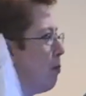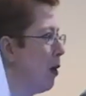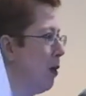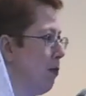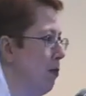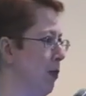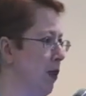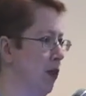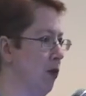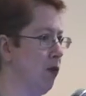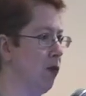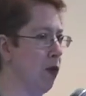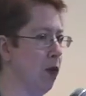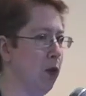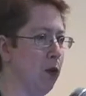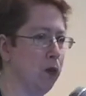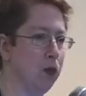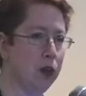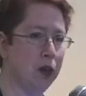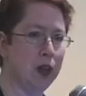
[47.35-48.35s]
bump in the
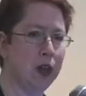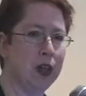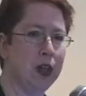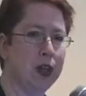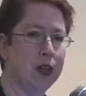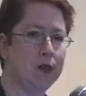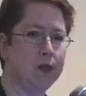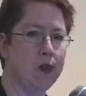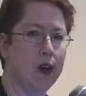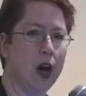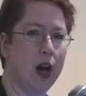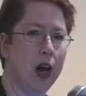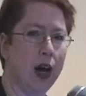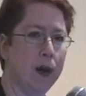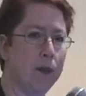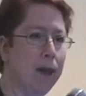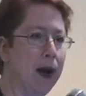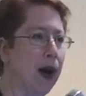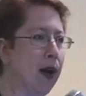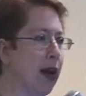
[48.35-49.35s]
road
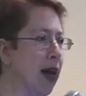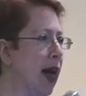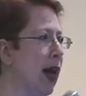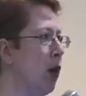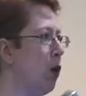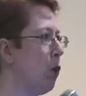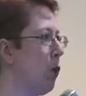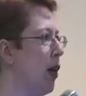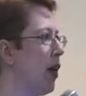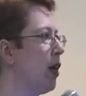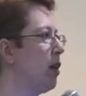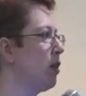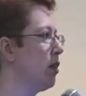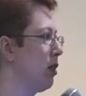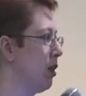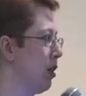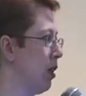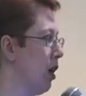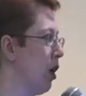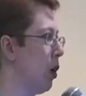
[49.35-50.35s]
about 8
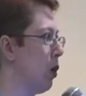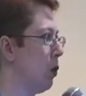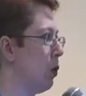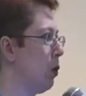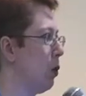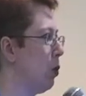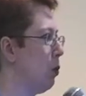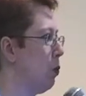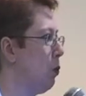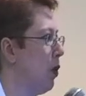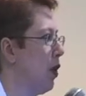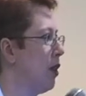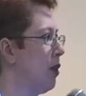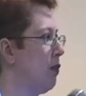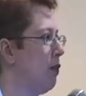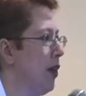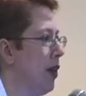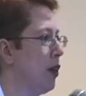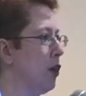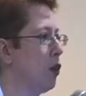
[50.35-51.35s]
weeks ago with
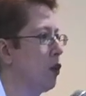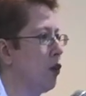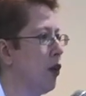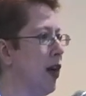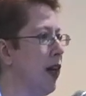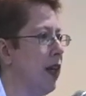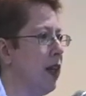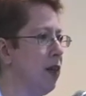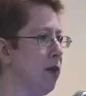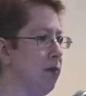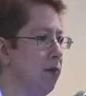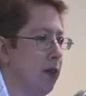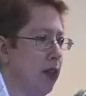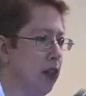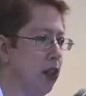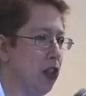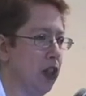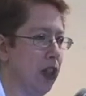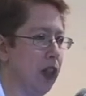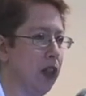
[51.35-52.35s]
the Federal Trade
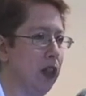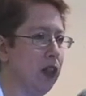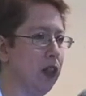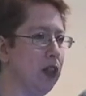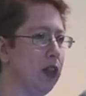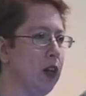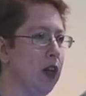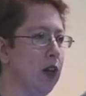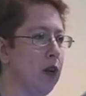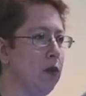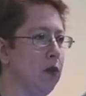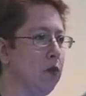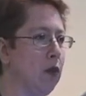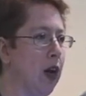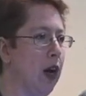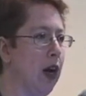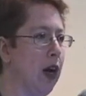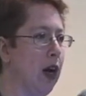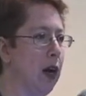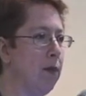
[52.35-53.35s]
Commission
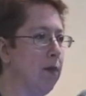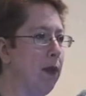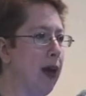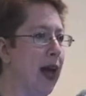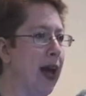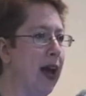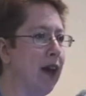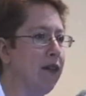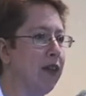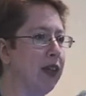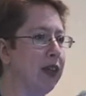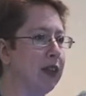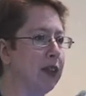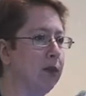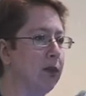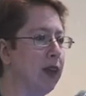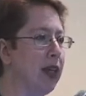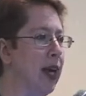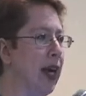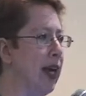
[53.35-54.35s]
having
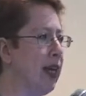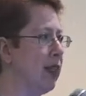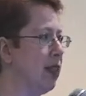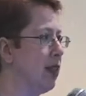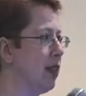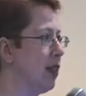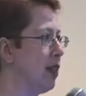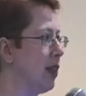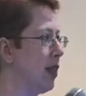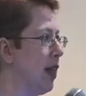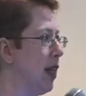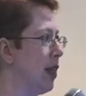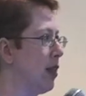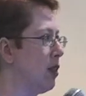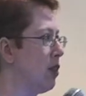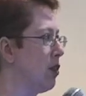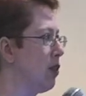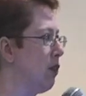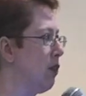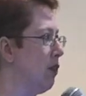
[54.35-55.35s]
some cases
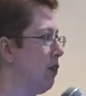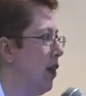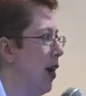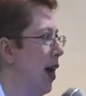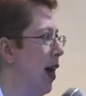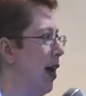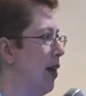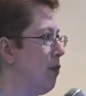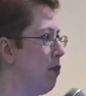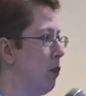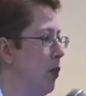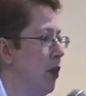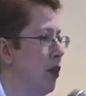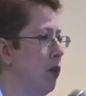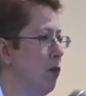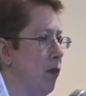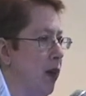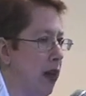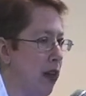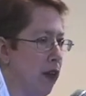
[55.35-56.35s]
against 5
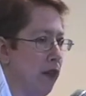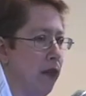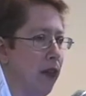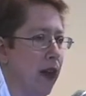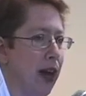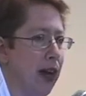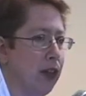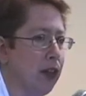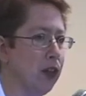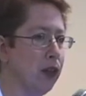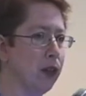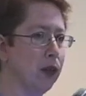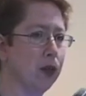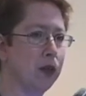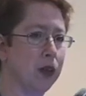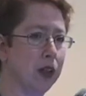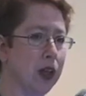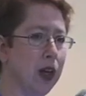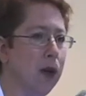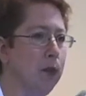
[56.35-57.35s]
window
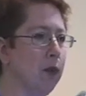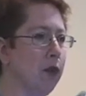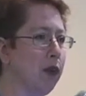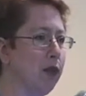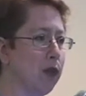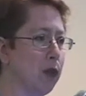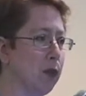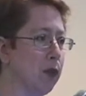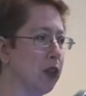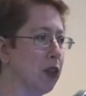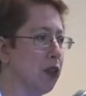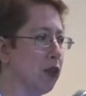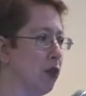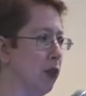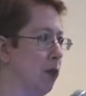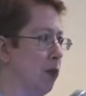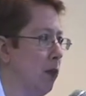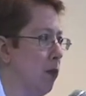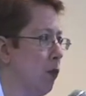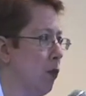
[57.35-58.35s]
manufacturers, a couple of them
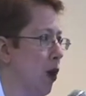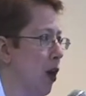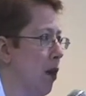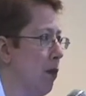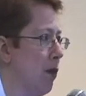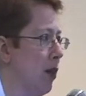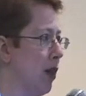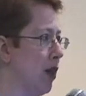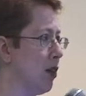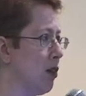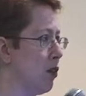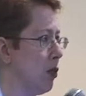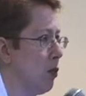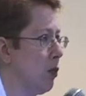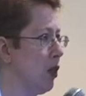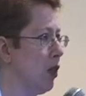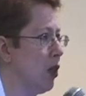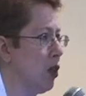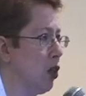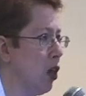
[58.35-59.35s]
extremely prominent. So
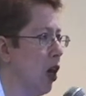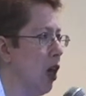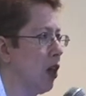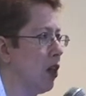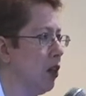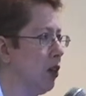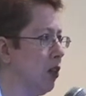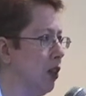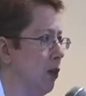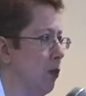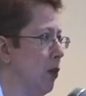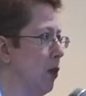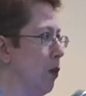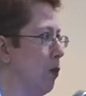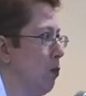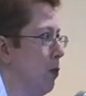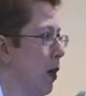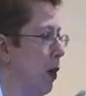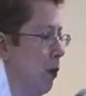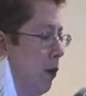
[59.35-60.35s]
we're going to talk a little bit
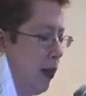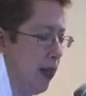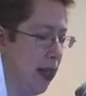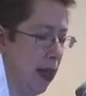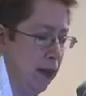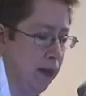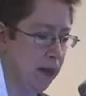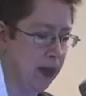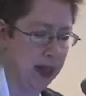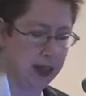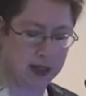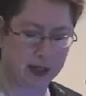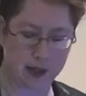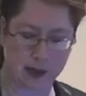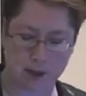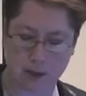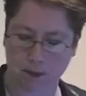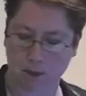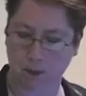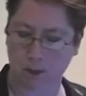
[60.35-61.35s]
about what that
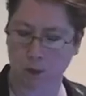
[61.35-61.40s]
means.